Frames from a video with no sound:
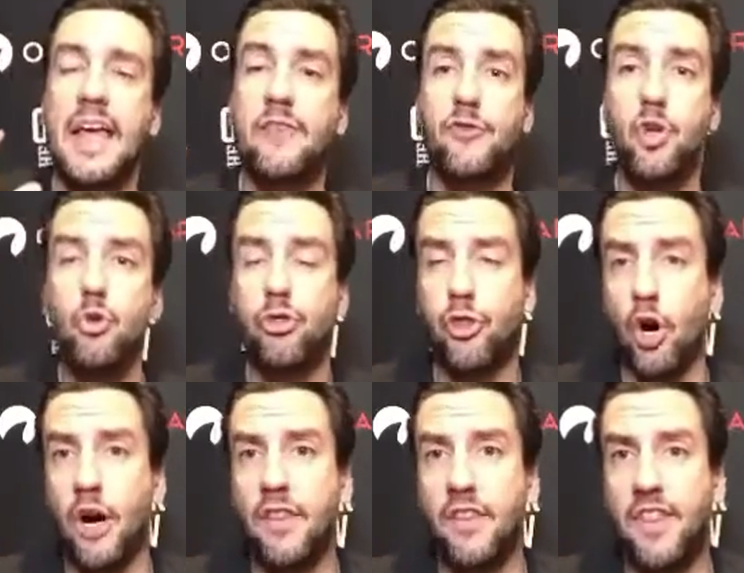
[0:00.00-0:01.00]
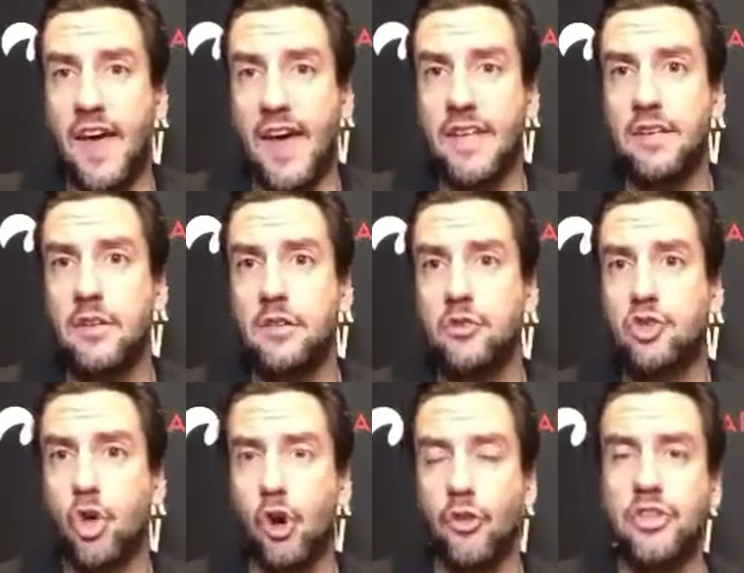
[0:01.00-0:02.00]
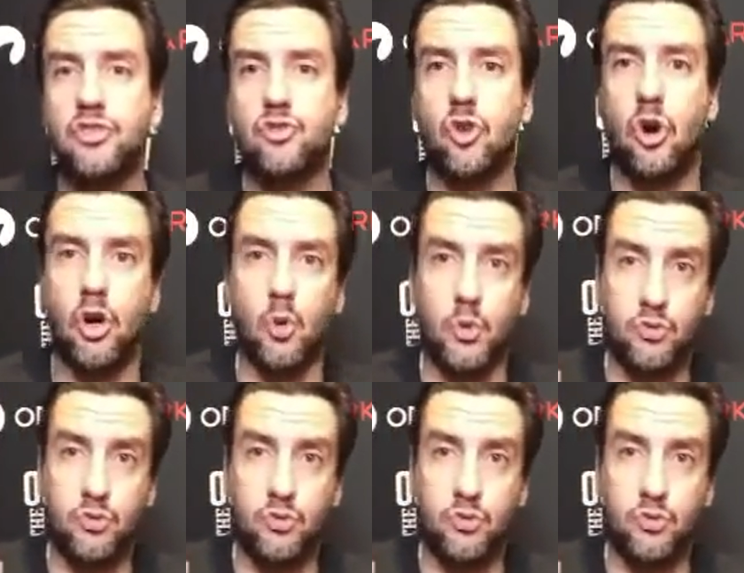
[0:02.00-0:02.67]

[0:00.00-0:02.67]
If you thought that Charlie Strong